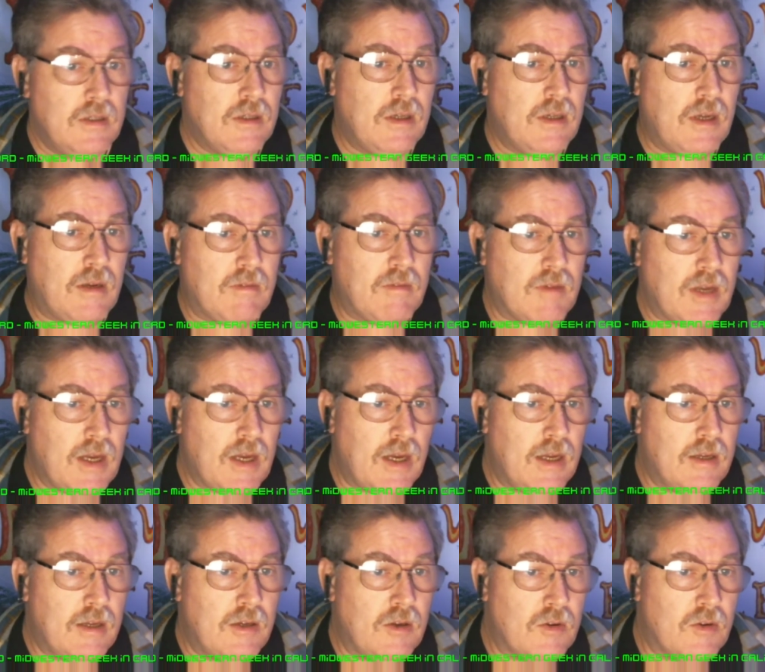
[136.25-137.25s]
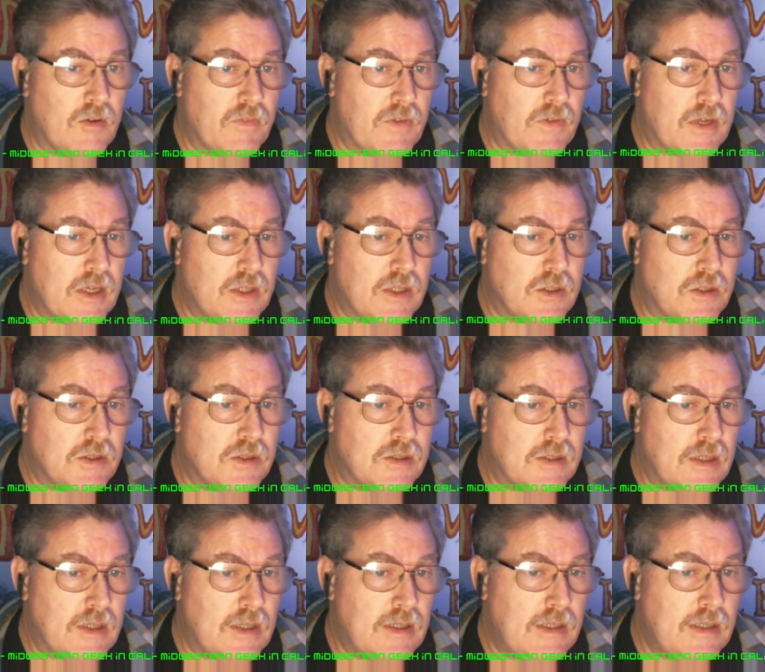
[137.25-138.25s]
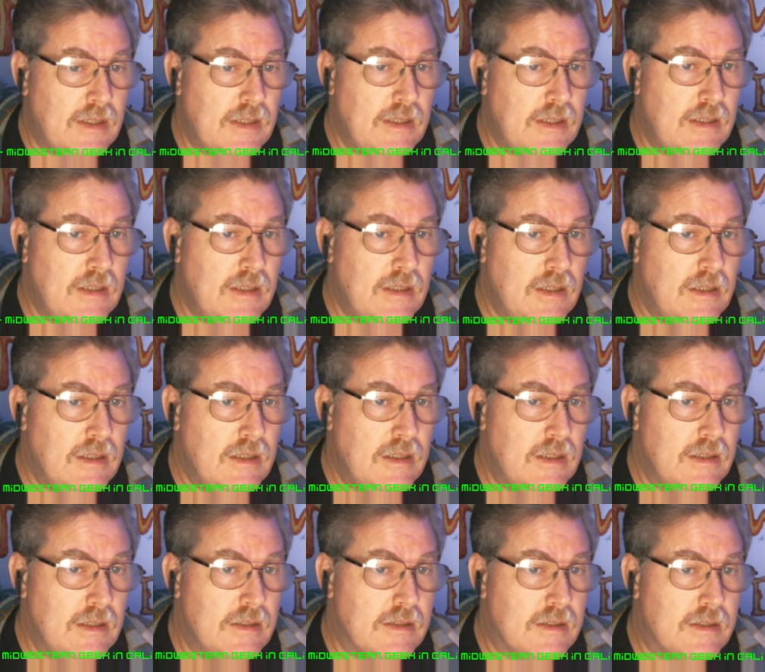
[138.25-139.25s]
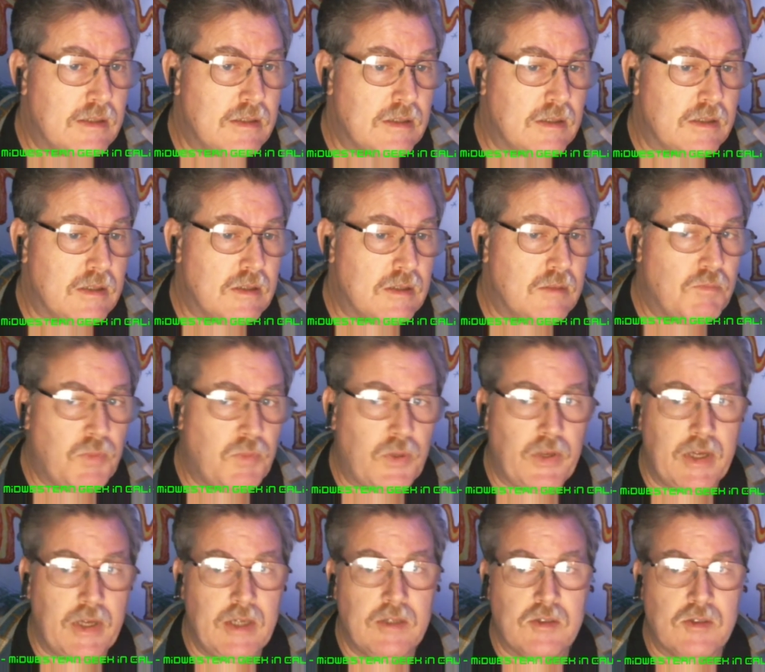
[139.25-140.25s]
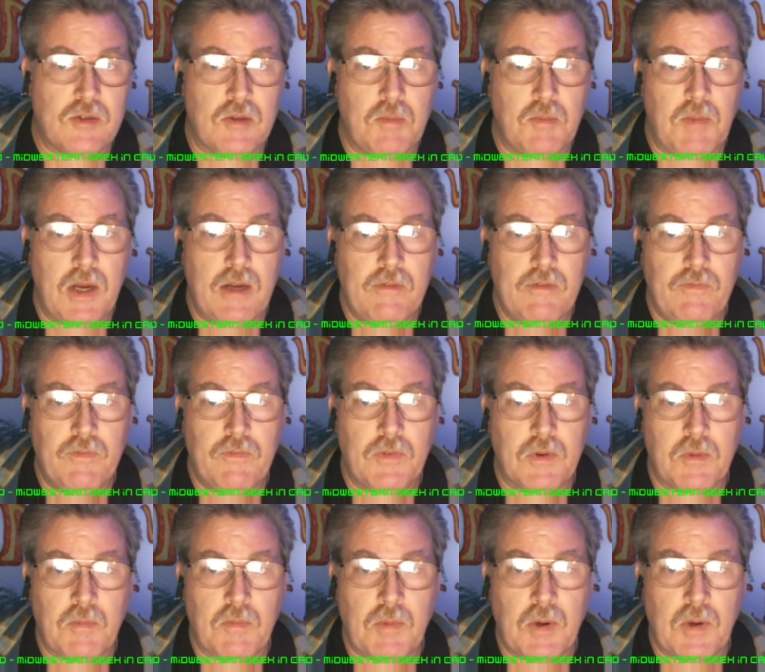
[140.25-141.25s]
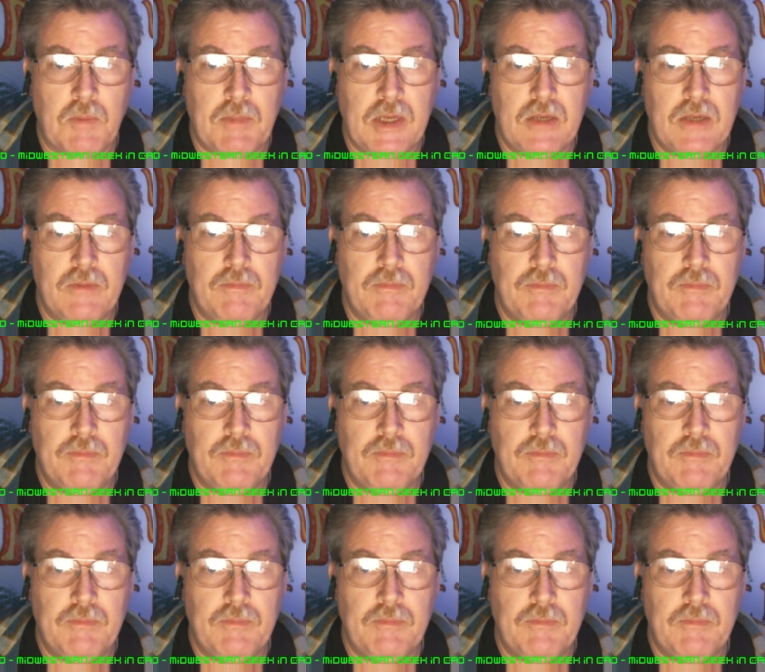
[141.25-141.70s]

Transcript: I've got notifications on. Let's just plain turn them off for the moment.